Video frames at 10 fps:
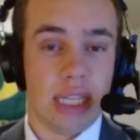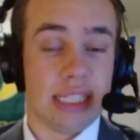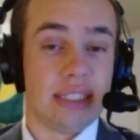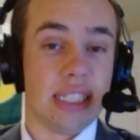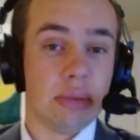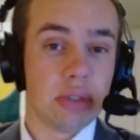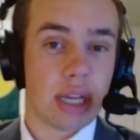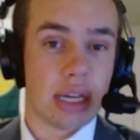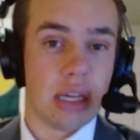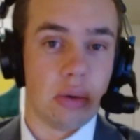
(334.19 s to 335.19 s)
It seems
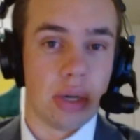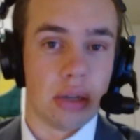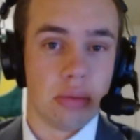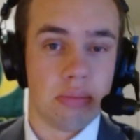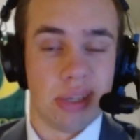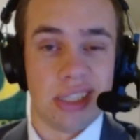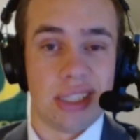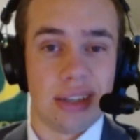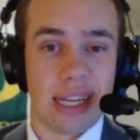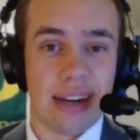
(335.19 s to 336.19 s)
like he will, but
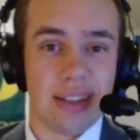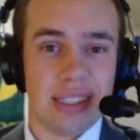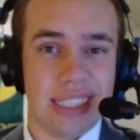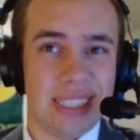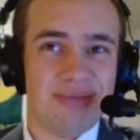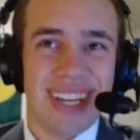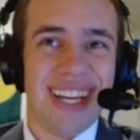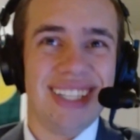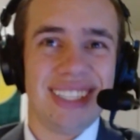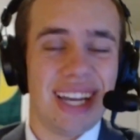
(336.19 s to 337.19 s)
is there a guarantee?
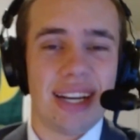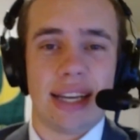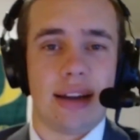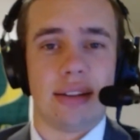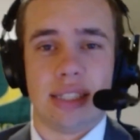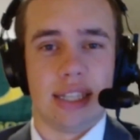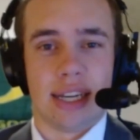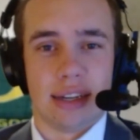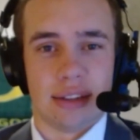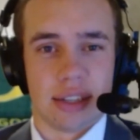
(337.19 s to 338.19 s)
No, there's not a guarantee
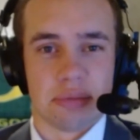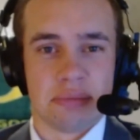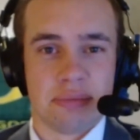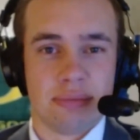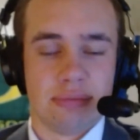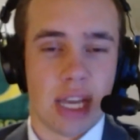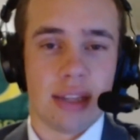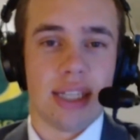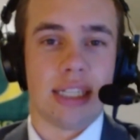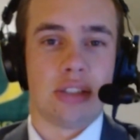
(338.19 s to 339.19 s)
in anything.
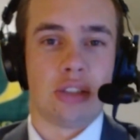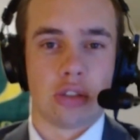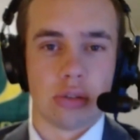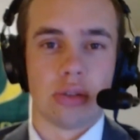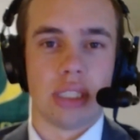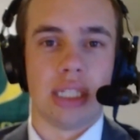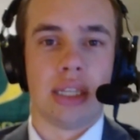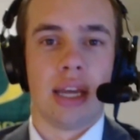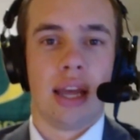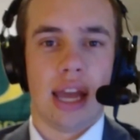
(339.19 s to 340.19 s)
Nothing is
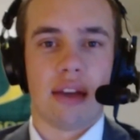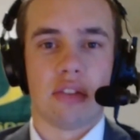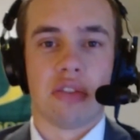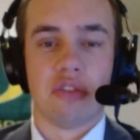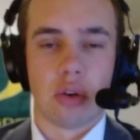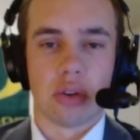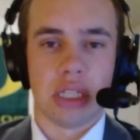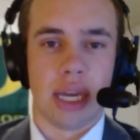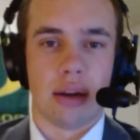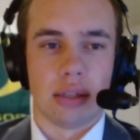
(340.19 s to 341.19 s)
truly ever
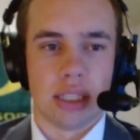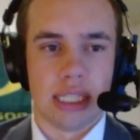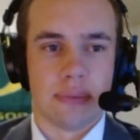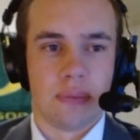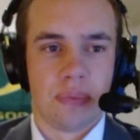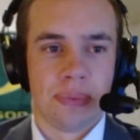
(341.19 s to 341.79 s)
fully guaranteed.